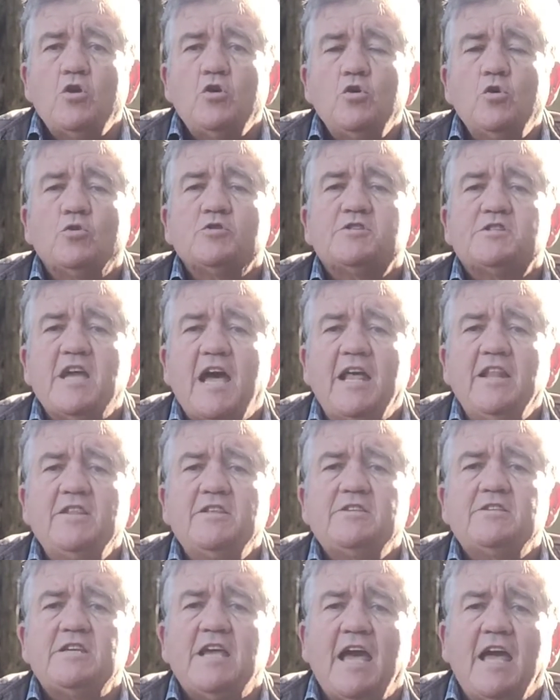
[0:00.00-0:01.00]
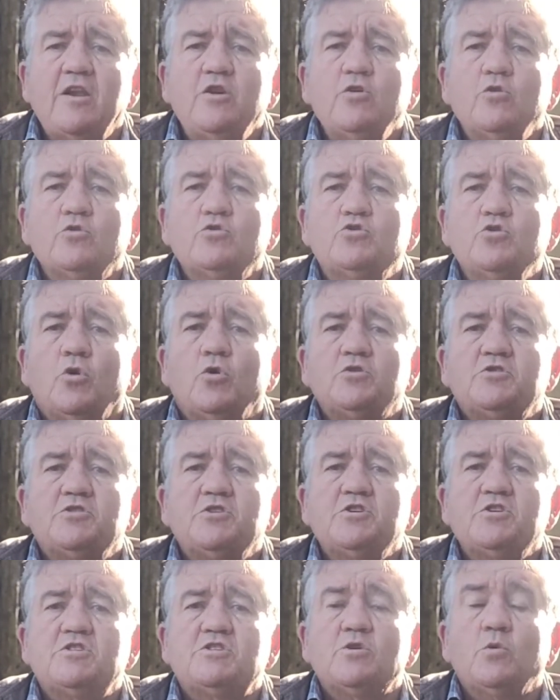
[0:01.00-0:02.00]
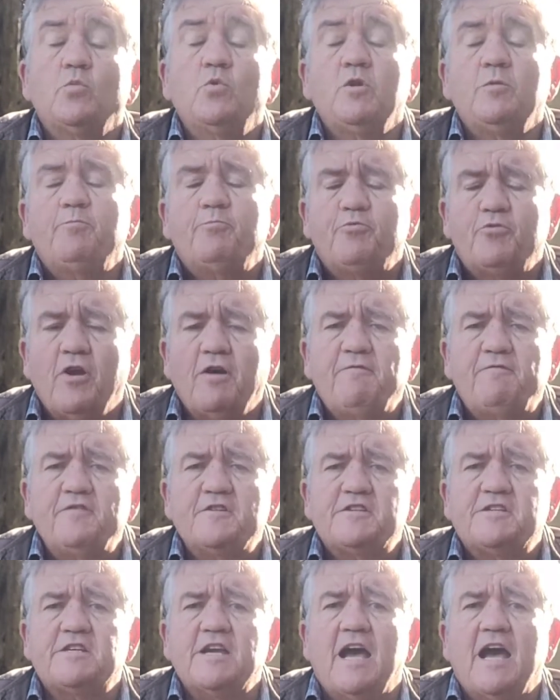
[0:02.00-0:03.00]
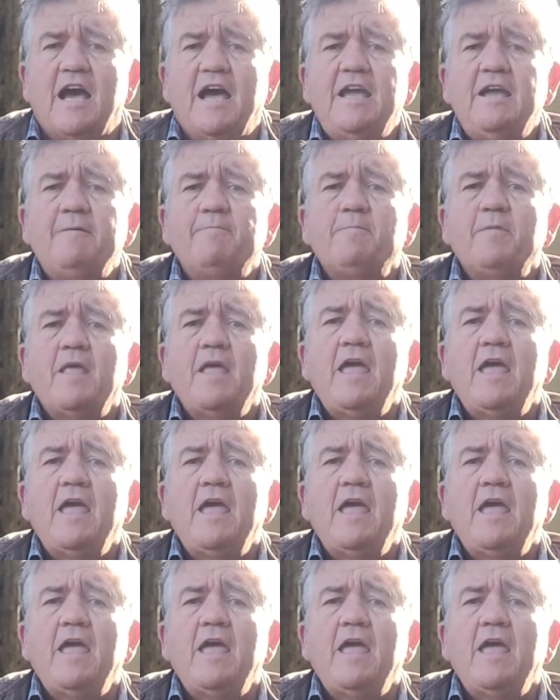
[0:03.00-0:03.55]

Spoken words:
Your sons and your daughters will prophesy.